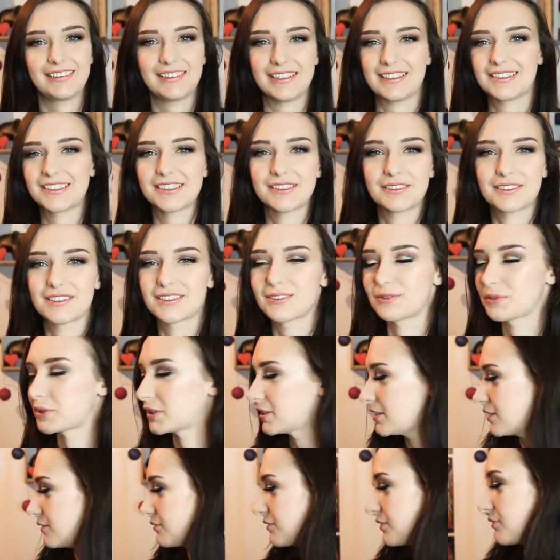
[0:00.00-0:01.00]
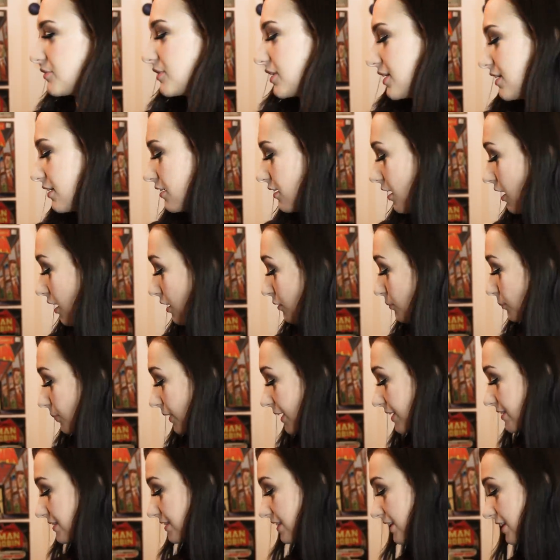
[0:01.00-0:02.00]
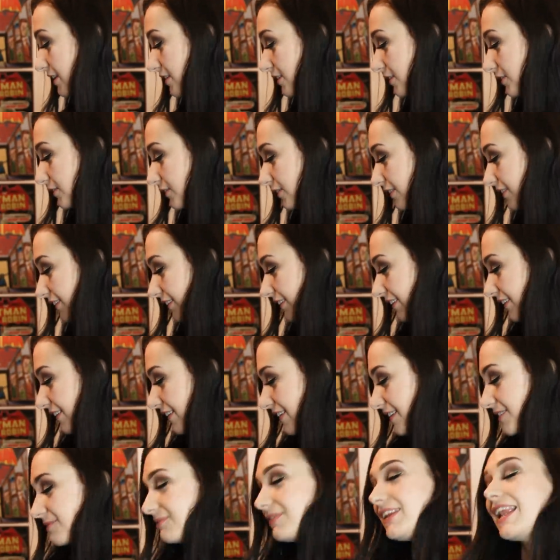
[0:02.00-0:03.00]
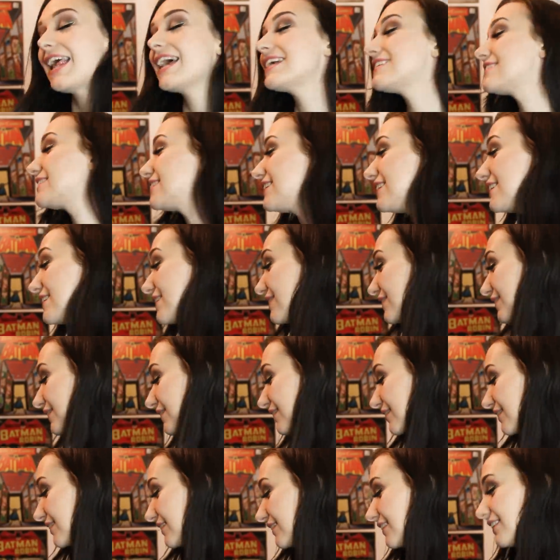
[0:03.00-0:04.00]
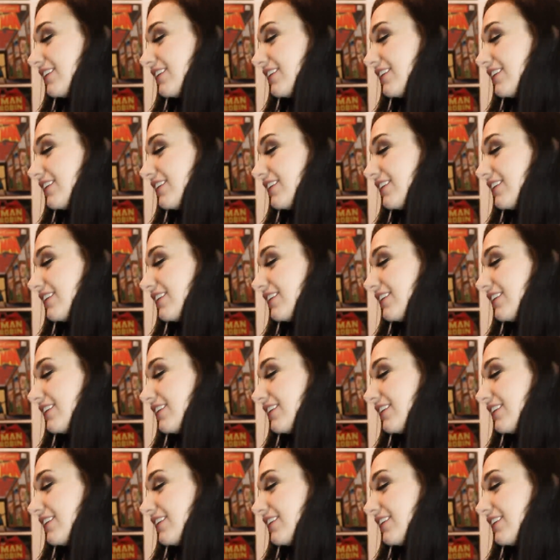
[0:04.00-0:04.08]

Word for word: They're so sweet. Even if they... Oh, bless you. Bless you.